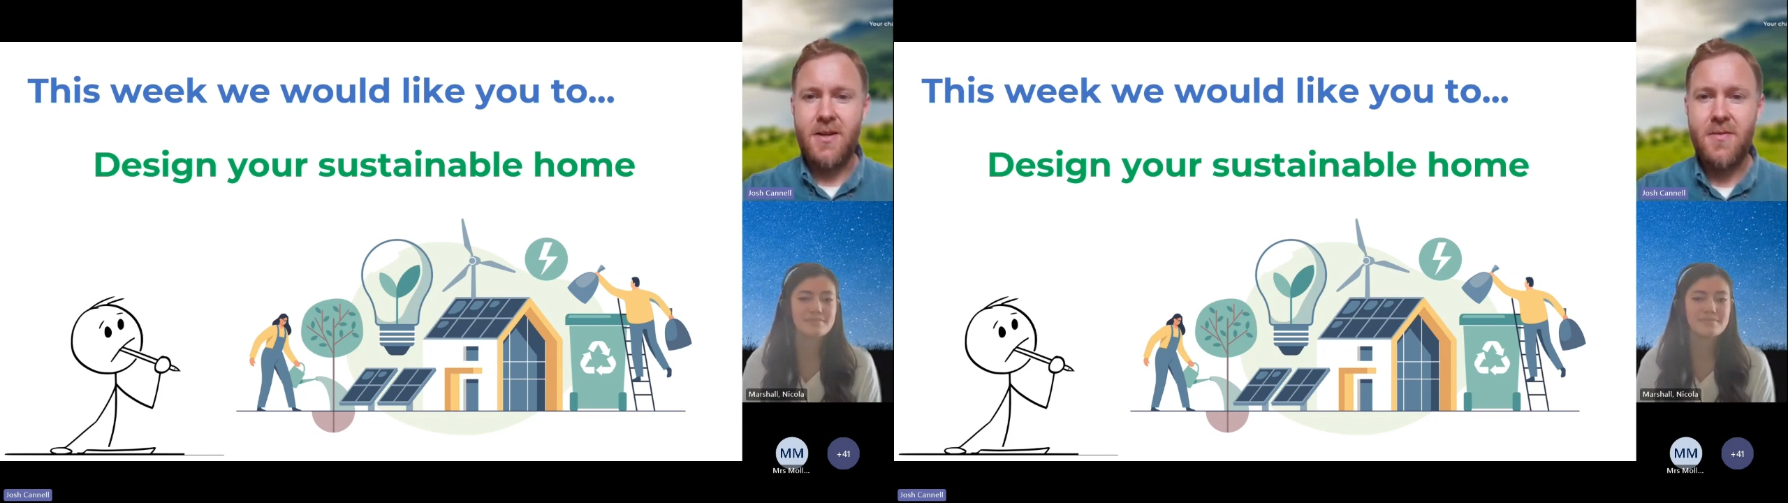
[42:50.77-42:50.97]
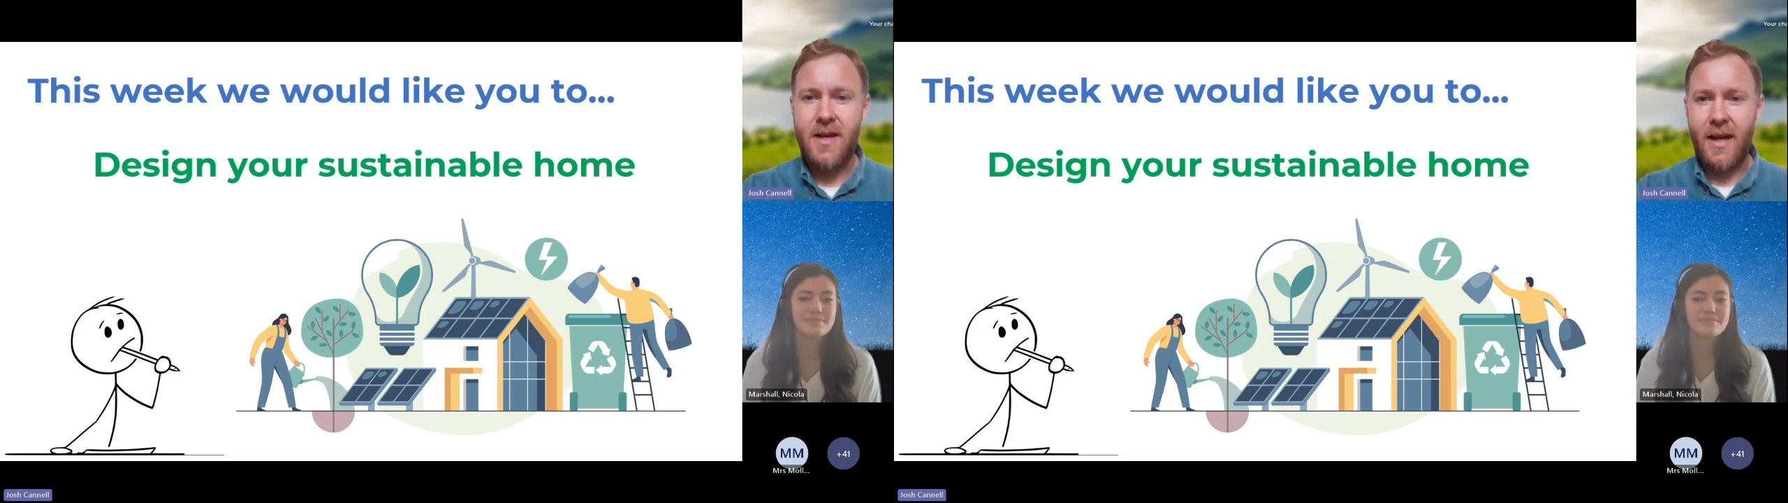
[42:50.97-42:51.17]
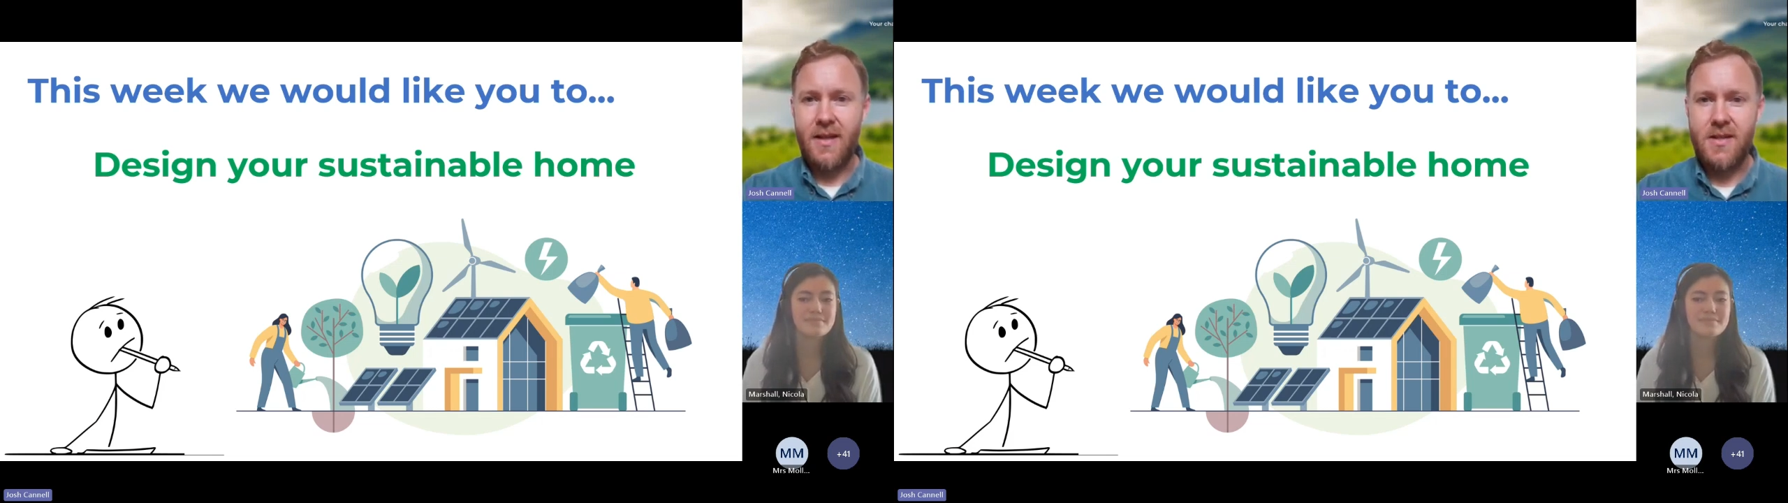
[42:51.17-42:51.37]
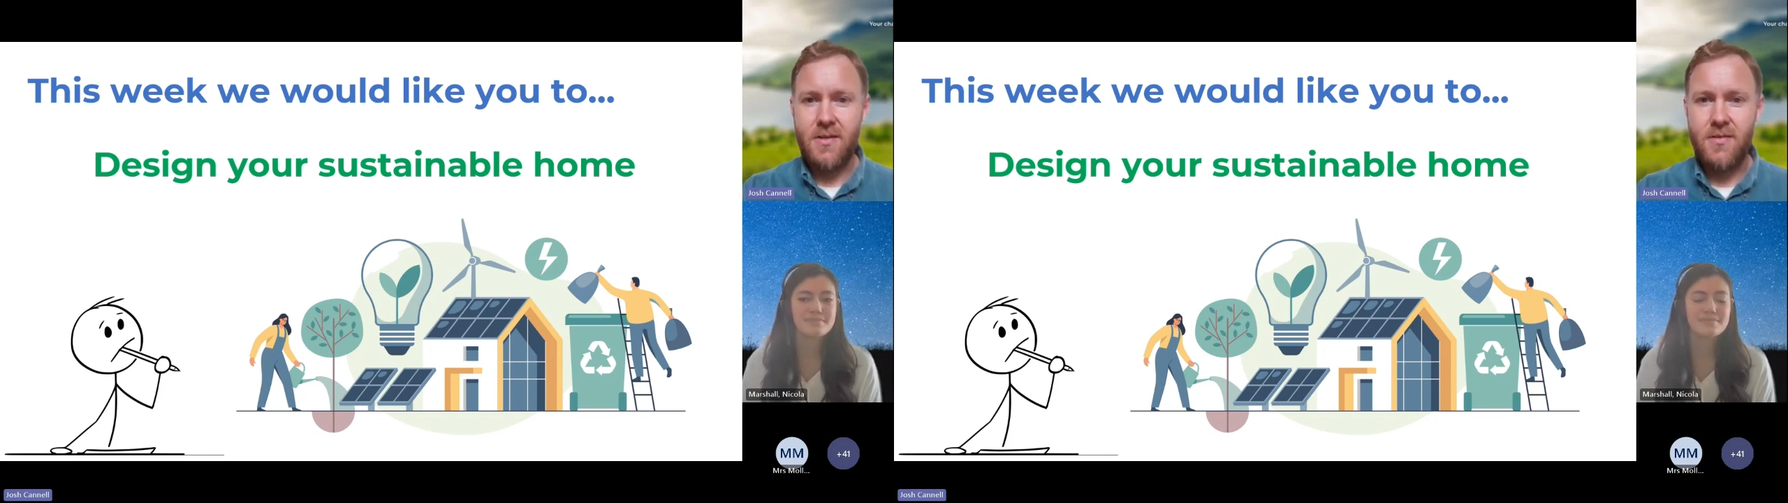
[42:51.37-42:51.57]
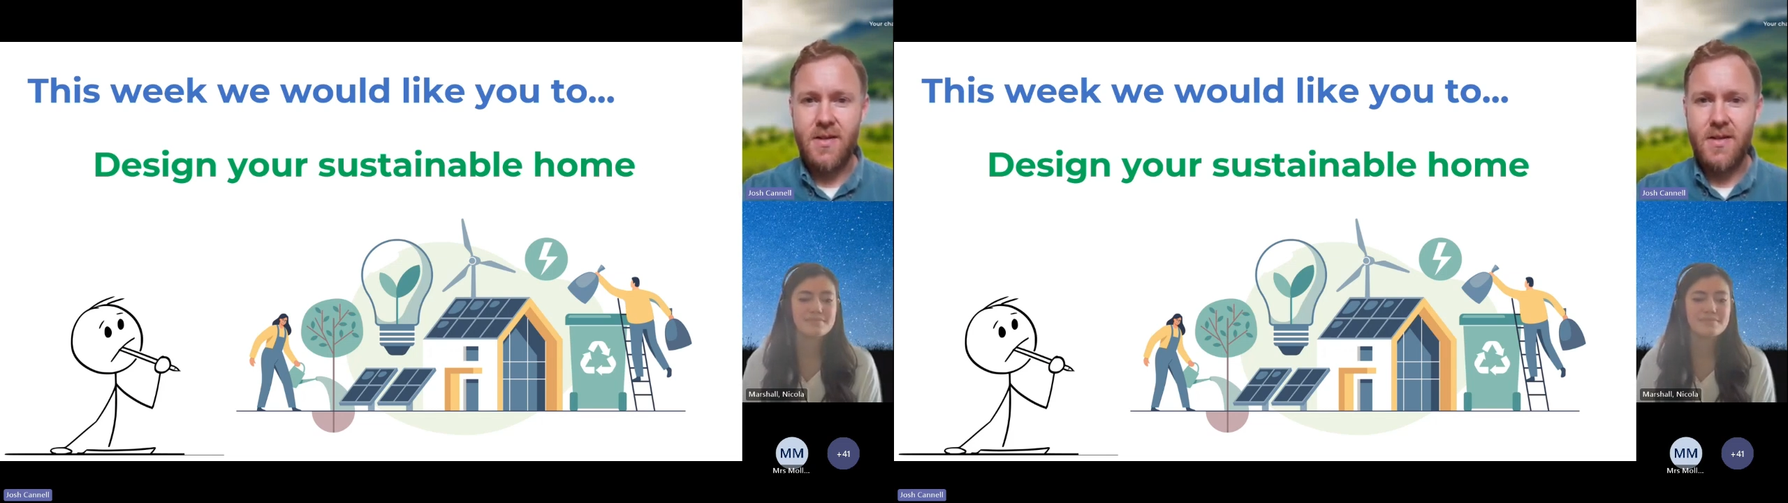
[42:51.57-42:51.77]
you get
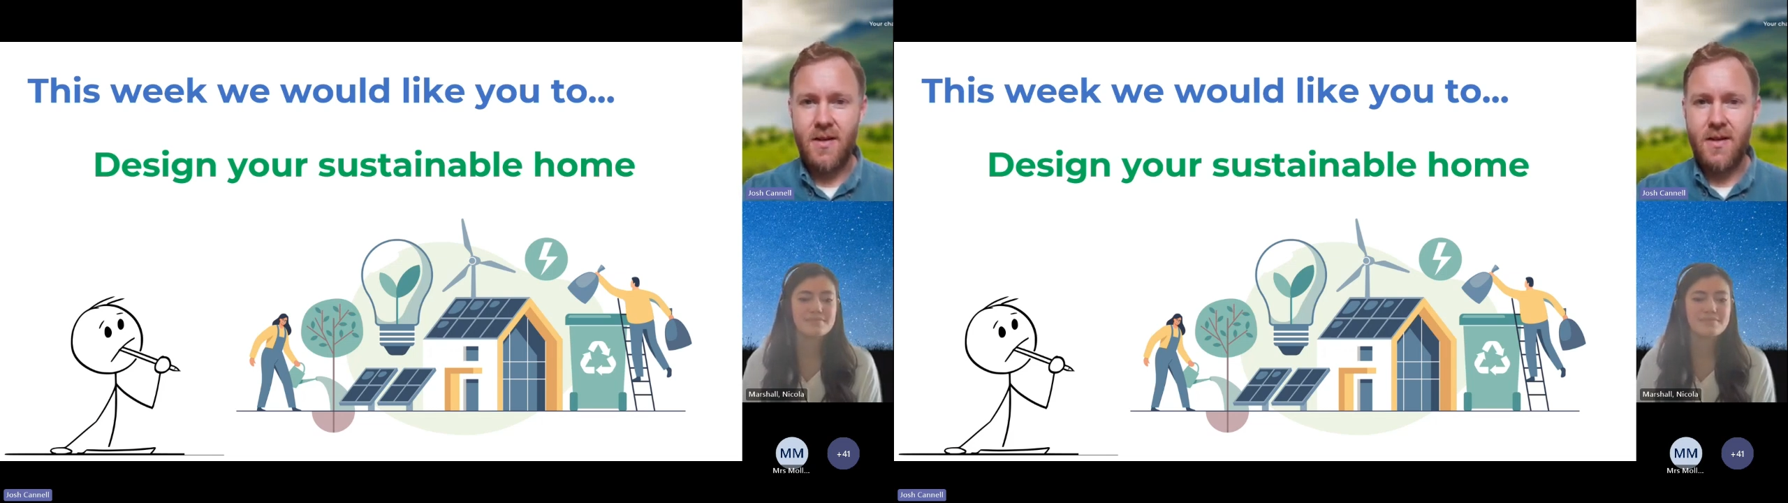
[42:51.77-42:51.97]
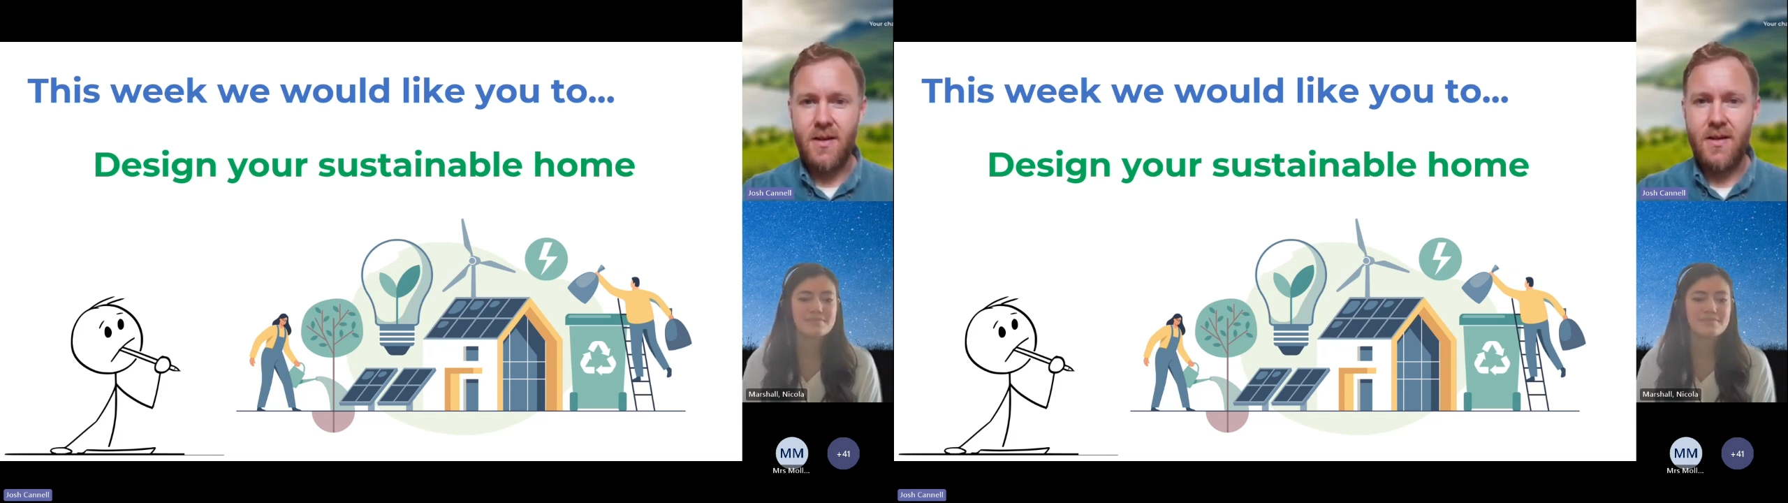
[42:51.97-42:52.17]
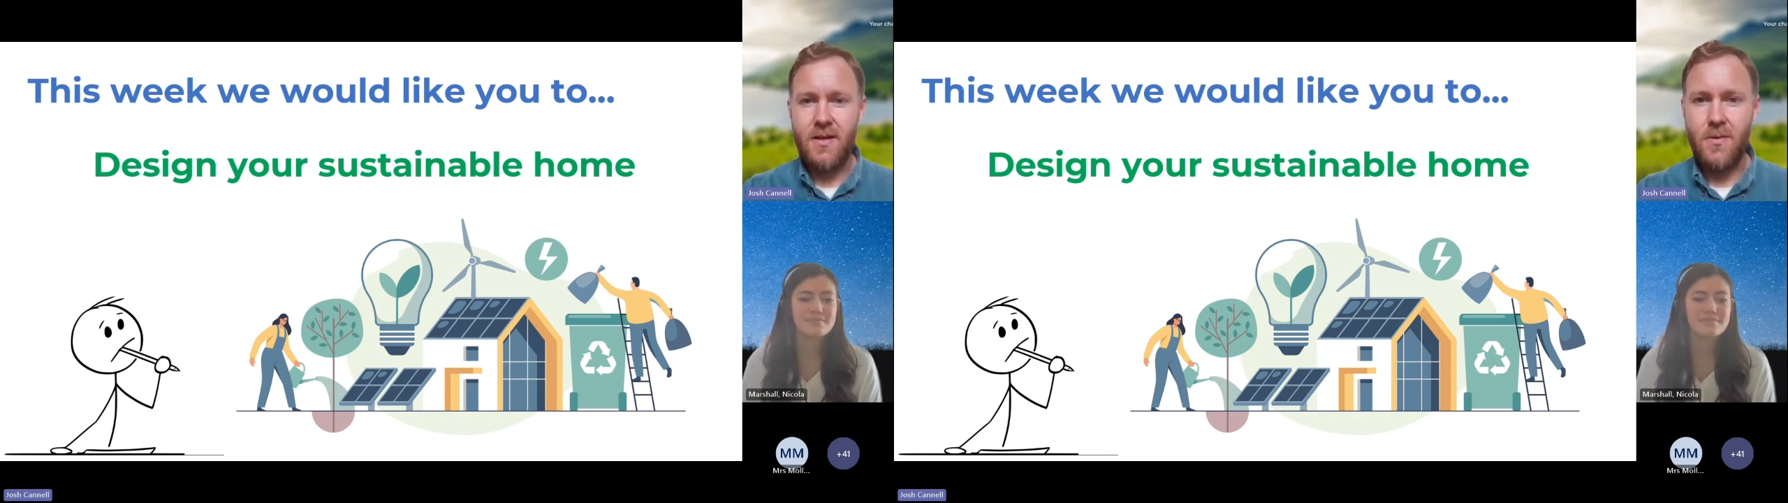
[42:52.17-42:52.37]
to design